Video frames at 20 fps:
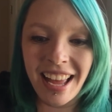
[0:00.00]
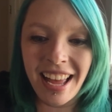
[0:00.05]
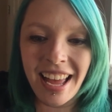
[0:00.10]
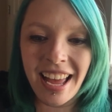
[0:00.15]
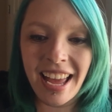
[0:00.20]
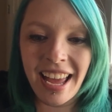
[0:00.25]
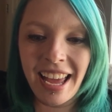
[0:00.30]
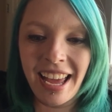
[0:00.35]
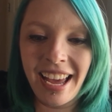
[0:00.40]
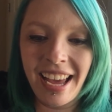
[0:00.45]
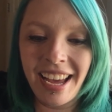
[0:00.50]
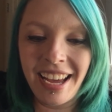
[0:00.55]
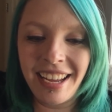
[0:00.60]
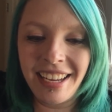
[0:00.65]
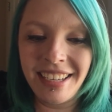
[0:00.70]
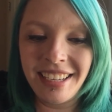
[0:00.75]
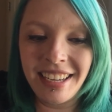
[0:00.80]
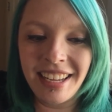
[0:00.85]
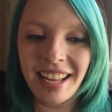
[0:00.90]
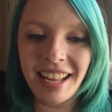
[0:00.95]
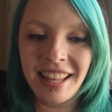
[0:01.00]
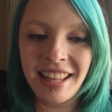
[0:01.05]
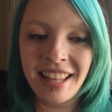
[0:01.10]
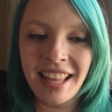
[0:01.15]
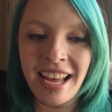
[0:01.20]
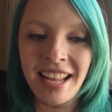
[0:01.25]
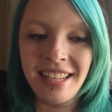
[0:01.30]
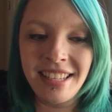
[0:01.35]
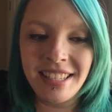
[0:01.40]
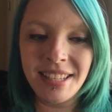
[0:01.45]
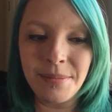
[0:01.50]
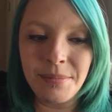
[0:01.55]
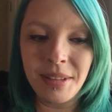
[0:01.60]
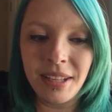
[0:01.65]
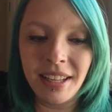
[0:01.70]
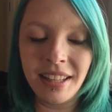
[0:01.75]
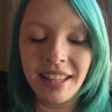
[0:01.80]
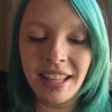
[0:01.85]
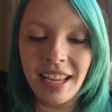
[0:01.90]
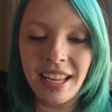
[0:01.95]
And that's
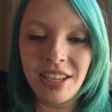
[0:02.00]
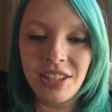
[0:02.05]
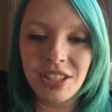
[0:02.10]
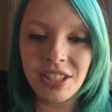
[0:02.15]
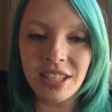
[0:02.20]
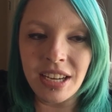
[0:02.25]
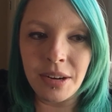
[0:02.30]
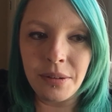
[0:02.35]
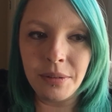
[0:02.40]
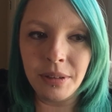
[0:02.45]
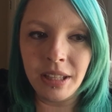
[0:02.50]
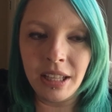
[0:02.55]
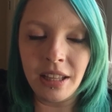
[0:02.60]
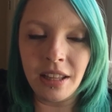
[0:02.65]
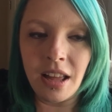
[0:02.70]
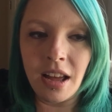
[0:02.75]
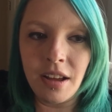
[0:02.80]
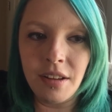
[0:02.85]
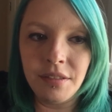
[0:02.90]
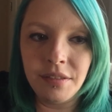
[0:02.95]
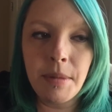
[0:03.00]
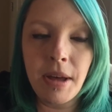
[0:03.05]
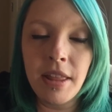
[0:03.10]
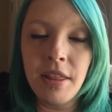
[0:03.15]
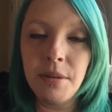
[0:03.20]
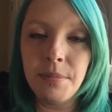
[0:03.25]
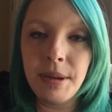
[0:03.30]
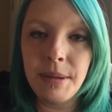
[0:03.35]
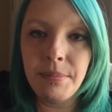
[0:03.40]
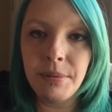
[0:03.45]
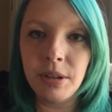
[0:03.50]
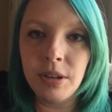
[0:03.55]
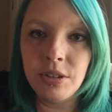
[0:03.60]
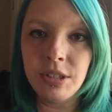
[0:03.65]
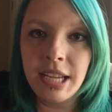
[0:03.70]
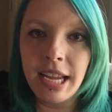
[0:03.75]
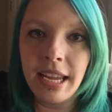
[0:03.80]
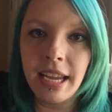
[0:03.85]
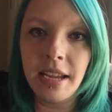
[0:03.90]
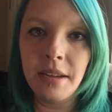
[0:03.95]
something that just I really love. Other people are
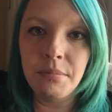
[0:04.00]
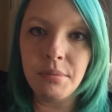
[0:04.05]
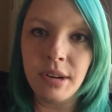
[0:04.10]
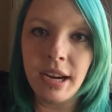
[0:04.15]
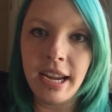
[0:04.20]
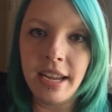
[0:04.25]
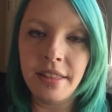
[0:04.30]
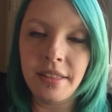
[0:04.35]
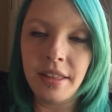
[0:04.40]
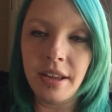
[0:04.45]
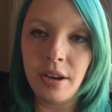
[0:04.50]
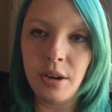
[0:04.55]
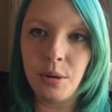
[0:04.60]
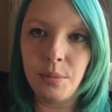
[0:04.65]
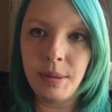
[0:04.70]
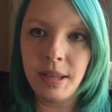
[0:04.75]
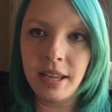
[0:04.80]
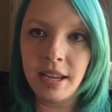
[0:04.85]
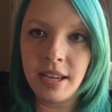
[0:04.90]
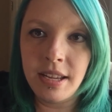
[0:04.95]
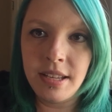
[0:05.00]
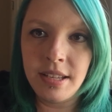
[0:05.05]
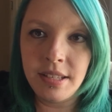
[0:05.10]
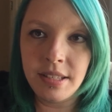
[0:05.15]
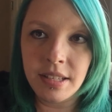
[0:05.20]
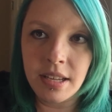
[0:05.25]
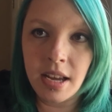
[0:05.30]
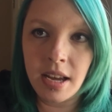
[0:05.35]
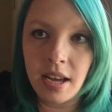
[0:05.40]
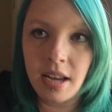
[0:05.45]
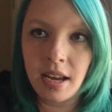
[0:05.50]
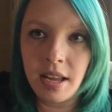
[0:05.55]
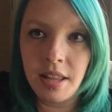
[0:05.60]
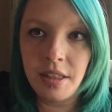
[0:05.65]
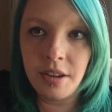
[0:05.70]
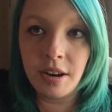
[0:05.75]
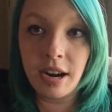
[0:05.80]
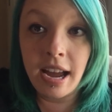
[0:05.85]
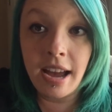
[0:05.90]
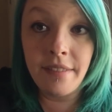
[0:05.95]
taking break though because they're
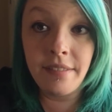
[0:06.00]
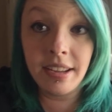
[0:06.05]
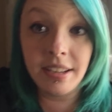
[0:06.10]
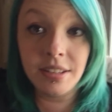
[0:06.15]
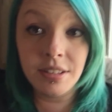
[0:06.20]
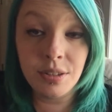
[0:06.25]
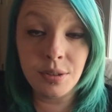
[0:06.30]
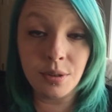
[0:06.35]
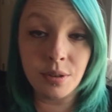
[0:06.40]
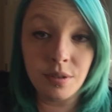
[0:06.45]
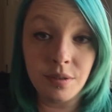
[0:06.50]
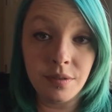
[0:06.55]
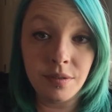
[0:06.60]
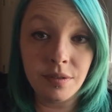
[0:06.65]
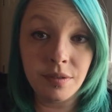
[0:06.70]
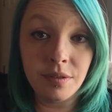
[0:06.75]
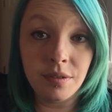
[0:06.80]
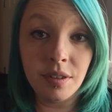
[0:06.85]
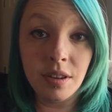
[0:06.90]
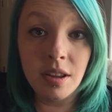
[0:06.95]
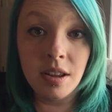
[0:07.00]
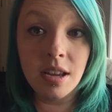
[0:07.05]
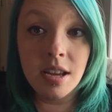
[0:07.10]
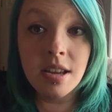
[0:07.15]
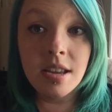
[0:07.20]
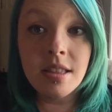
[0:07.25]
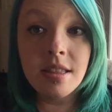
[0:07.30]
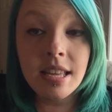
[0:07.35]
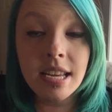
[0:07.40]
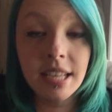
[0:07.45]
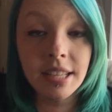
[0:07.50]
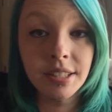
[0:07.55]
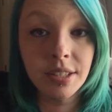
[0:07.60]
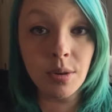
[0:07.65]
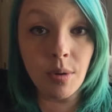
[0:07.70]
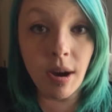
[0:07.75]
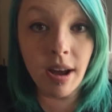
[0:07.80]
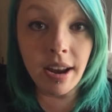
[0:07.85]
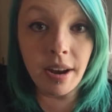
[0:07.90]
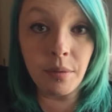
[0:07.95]
having sort of things go
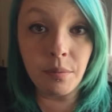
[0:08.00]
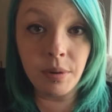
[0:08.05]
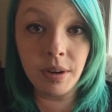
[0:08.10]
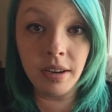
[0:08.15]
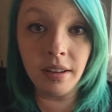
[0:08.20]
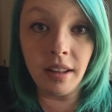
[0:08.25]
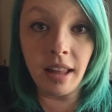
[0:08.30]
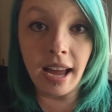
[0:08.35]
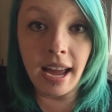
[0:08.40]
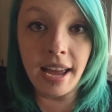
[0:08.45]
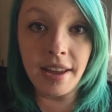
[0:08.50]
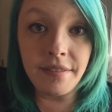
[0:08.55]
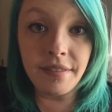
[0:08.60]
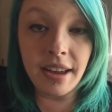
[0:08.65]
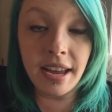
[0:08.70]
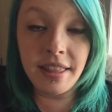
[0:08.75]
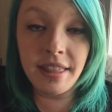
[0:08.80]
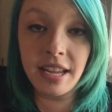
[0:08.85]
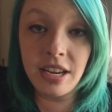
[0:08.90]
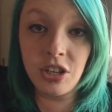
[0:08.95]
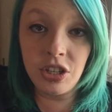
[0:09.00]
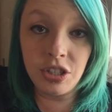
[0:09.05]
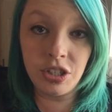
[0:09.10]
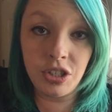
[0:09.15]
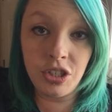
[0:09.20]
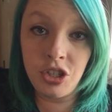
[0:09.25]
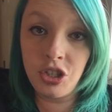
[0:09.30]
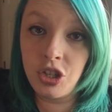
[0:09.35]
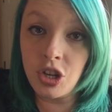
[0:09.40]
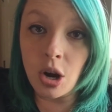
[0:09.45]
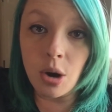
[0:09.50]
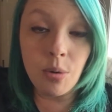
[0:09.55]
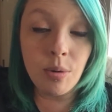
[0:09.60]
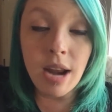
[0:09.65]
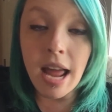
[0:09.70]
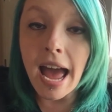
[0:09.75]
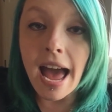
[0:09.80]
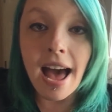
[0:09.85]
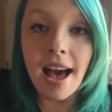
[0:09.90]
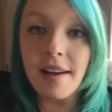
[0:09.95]
on in real life, and they just don't
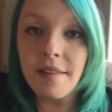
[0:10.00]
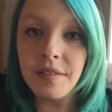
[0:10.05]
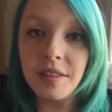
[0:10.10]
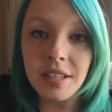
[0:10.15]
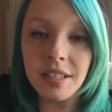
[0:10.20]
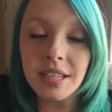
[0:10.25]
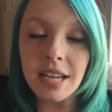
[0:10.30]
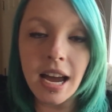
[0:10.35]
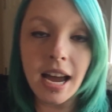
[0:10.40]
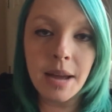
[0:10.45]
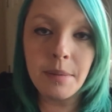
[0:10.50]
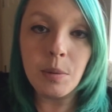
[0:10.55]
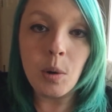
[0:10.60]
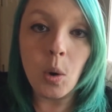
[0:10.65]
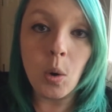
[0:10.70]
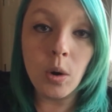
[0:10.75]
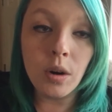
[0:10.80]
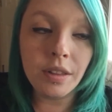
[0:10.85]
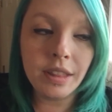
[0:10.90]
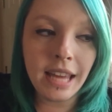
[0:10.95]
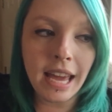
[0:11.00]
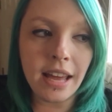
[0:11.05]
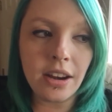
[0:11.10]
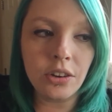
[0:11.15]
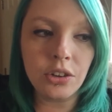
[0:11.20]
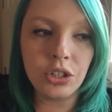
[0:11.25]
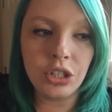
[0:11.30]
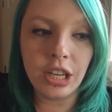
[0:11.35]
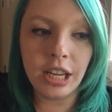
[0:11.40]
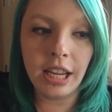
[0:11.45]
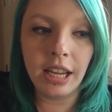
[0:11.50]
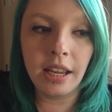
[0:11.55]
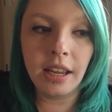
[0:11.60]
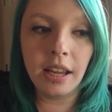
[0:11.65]
have the time or the energy,